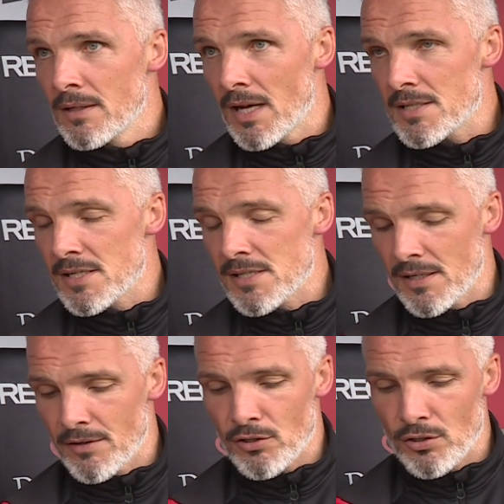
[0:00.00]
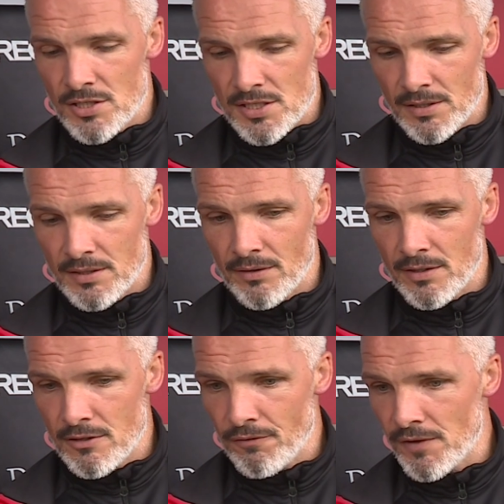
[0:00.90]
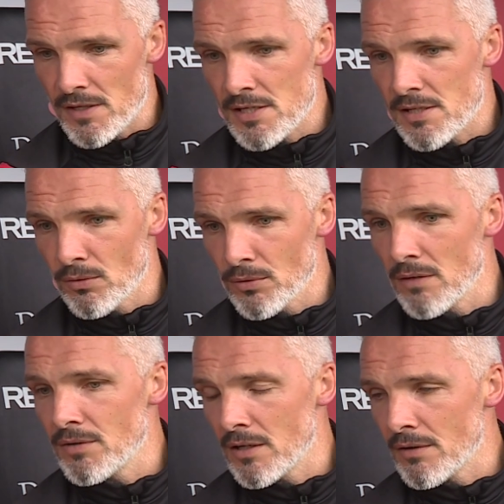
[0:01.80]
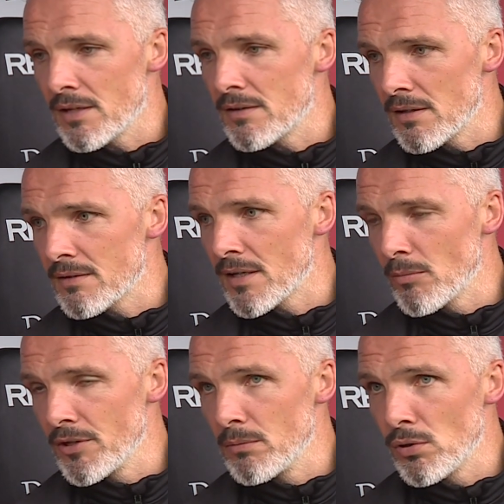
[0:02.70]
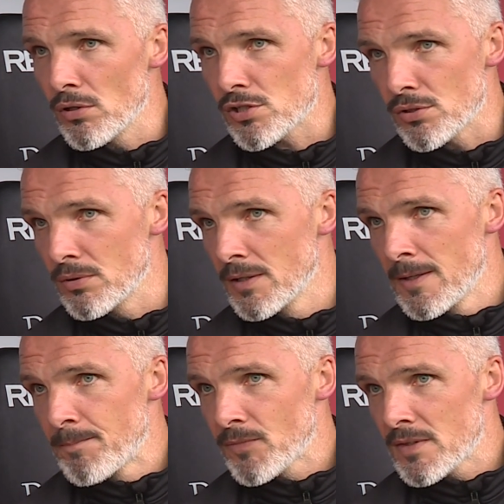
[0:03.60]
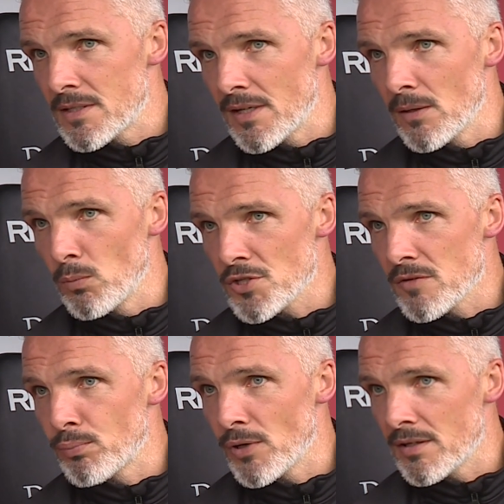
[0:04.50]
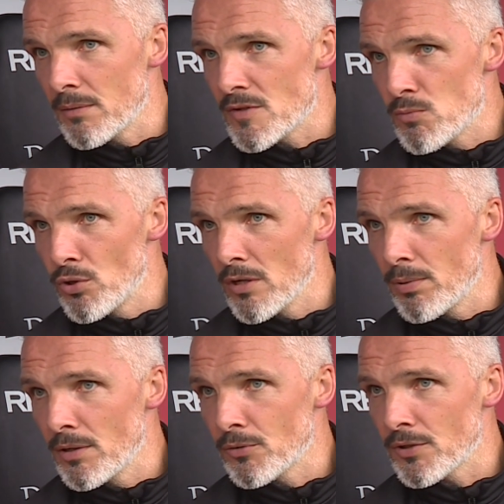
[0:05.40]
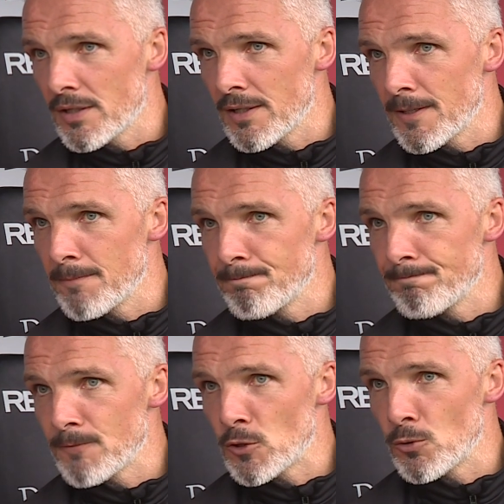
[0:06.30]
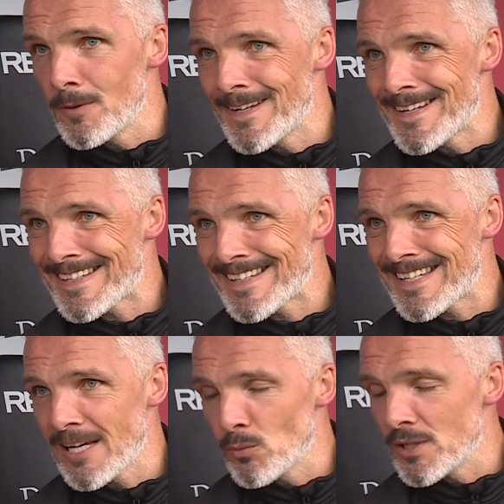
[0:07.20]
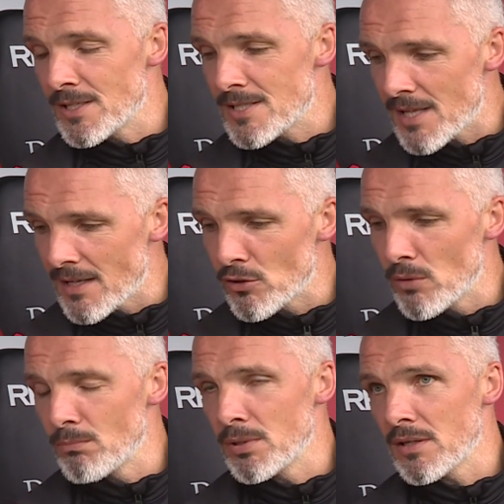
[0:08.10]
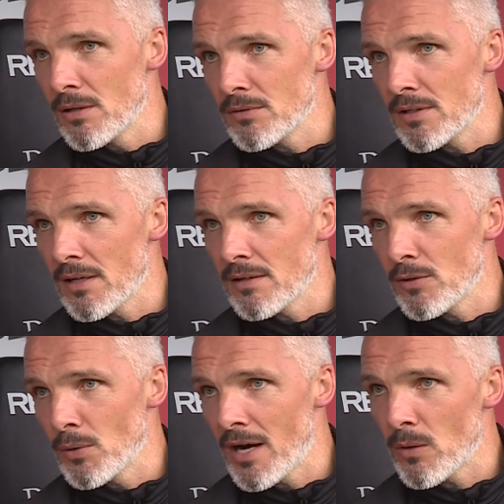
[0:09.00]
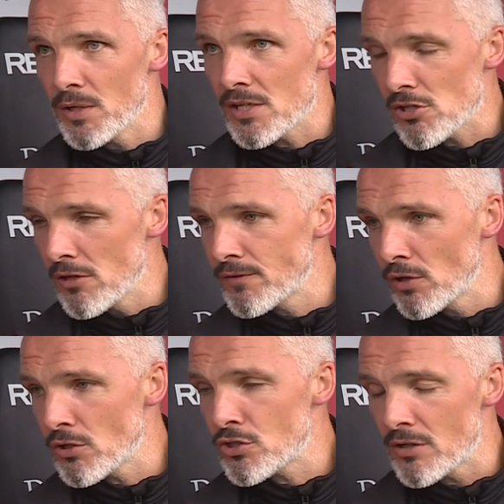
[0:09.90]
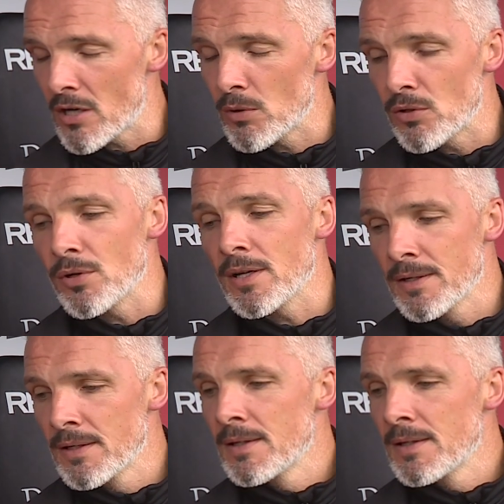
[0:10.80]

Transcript: as I said, are a good side. They're in your face. They don't give you a great deal of time on the ball. So today wasn't pretty. It was more about um, you know, can we stand up and be counted? That uh, you know, are we a soft touch or are we going to